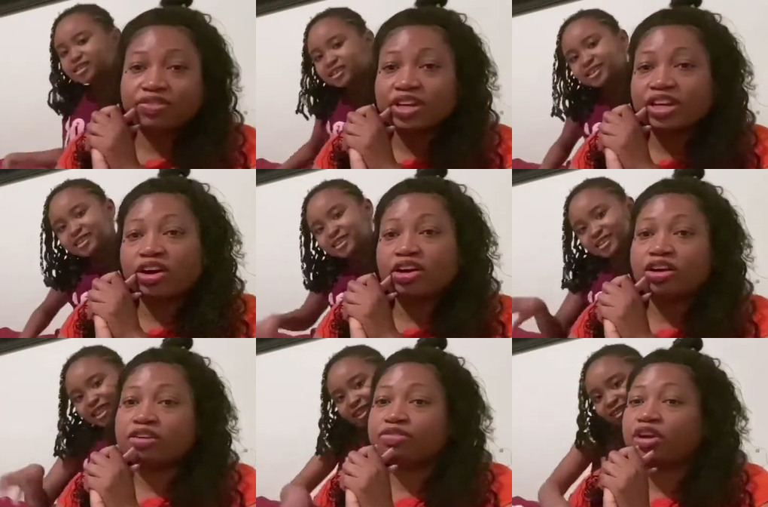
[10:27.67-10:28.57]
Speaker 1: video.
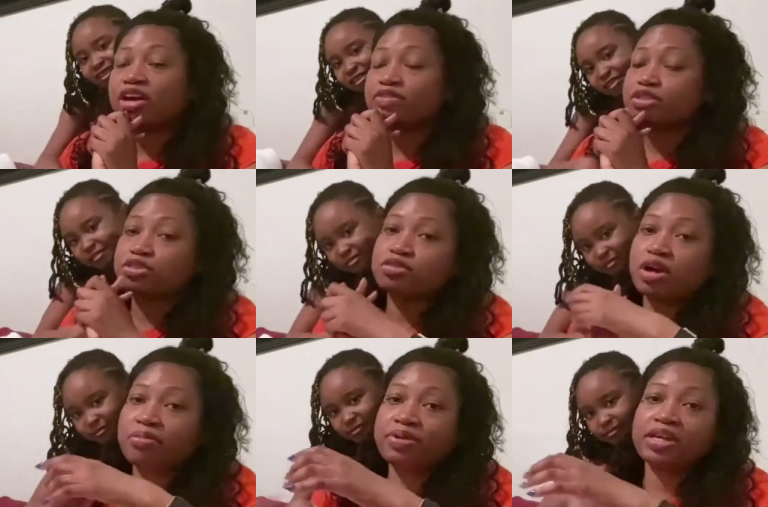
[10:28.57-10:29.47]
If you haven't
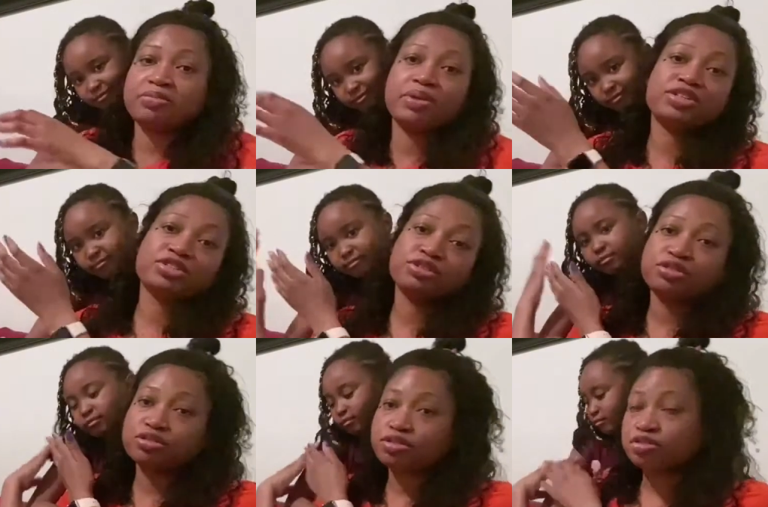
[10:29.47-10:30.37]
subscribed yet, make sure you
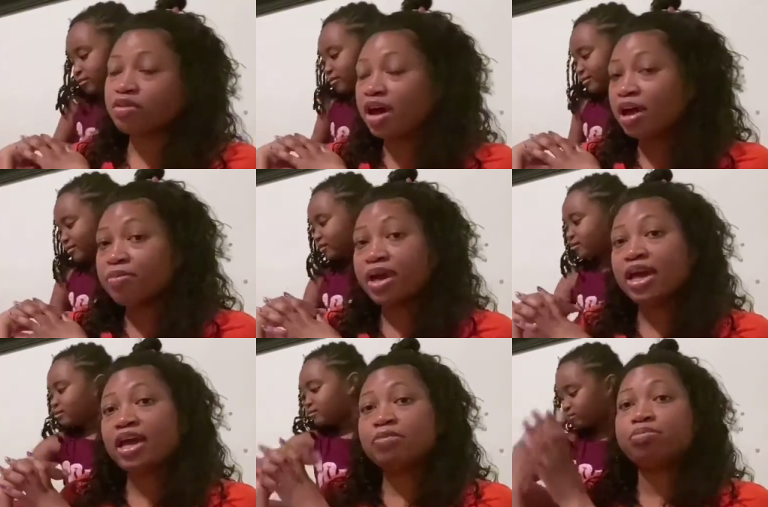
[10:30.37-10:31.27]
subscribe
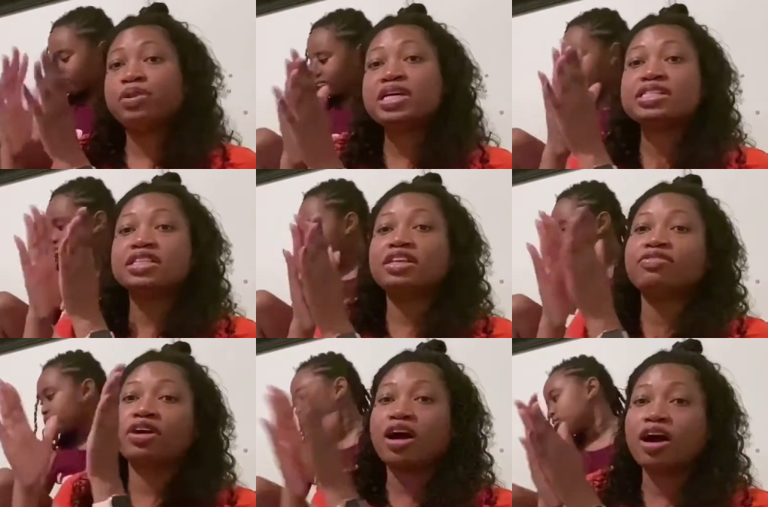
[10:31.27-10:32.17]
and please leave
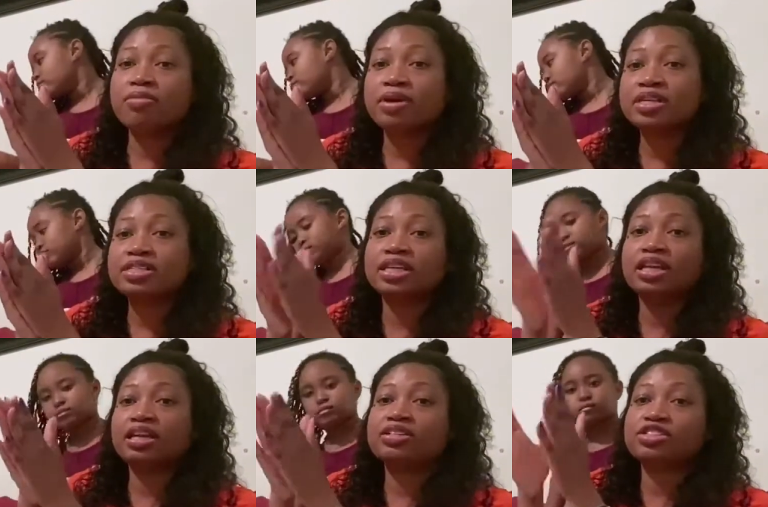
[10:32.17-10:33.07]
a comment.
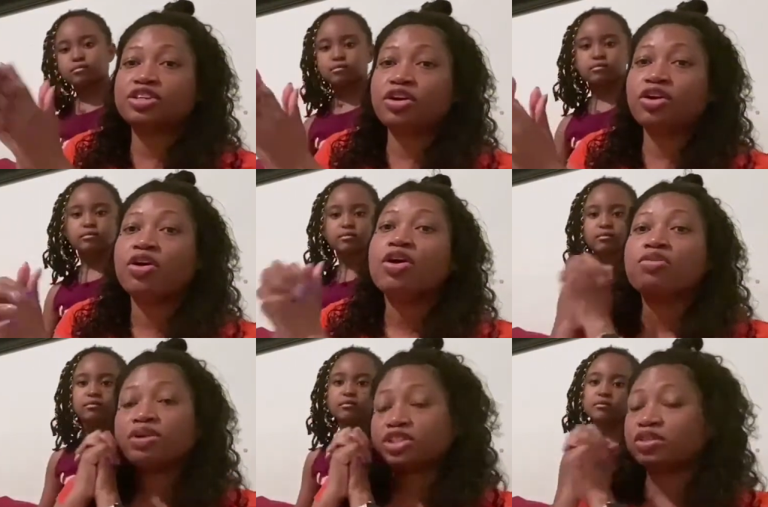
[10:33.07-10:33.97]
Let us know
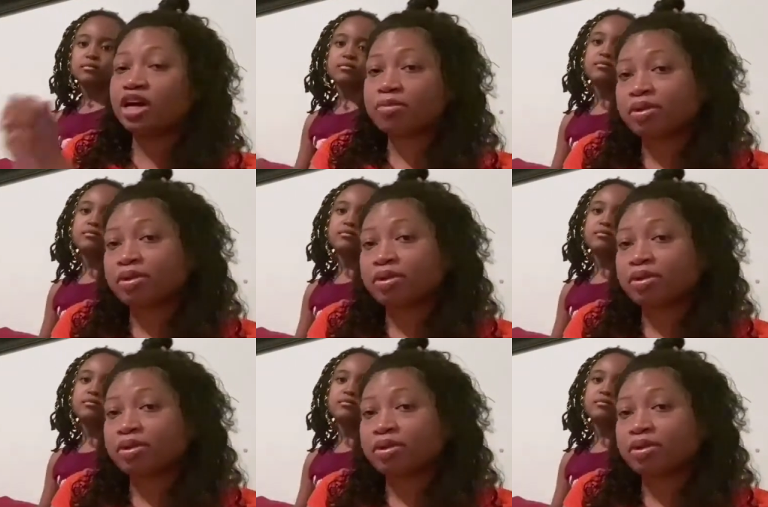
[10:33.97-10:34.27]
what you like